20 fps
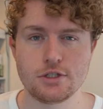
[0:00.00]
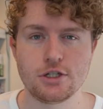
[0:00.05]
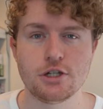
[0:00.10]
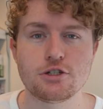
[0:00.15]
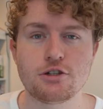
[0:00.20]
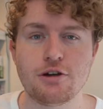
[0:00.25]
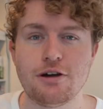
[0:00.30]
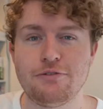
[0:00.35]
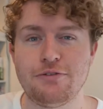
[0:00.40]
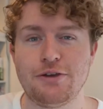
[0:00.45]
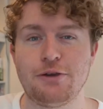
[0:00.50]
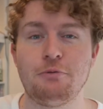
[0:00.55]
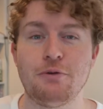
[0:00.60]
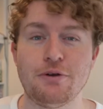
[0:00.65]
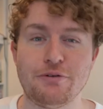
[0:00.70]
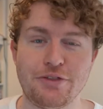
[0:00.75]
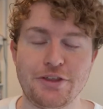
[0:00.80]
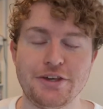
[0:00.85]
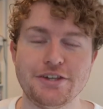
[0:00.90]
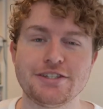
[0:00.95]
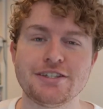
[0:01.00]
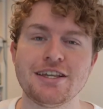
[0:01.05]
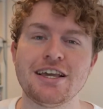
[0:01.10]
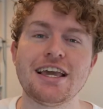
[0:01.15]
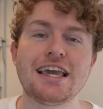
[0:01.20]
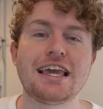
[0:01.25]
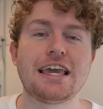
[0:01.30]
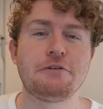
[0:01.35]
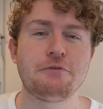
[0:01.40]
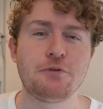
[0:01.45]
So I think with this,
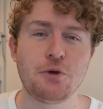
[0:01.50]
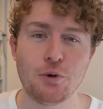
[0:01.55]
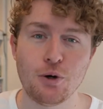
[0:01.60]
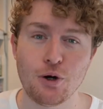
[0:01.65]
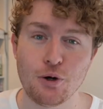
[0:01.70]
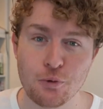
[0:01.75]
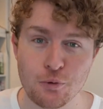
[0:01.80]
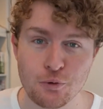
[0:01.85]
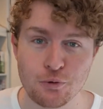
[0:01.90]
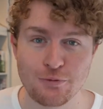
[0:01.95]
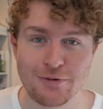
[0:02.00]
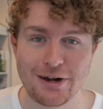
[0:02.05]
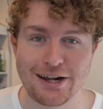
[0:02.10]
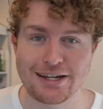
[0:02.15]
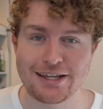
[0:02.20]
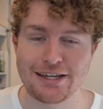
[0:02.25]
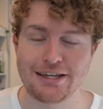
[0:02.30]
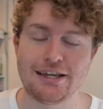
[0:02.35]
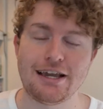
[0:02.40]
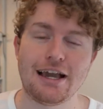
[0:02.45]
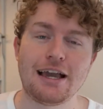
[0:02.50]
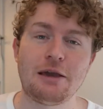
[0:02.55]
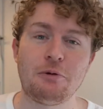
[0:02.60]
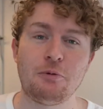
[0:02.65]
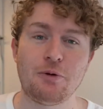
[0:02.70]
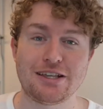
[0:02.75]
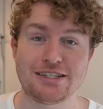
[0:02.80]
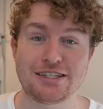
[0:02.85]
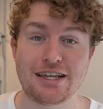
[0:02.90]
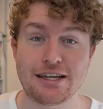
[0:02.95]
if you are already a
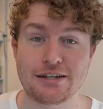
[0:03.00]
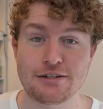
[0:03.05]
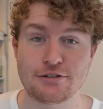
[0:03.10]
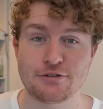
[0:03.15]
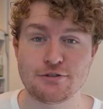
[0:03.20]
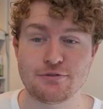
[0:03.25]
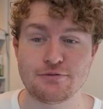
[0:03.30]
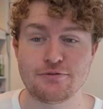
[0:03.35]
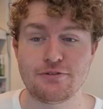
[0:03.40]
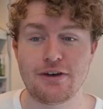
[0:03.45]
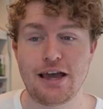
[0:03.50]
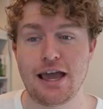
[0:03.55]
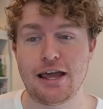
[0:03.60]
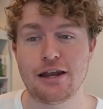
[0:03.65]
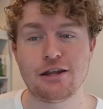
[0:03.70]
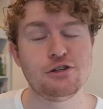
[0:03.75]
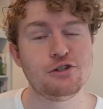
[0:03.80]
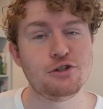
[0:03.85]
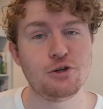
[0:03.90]
Wes Anderson fan,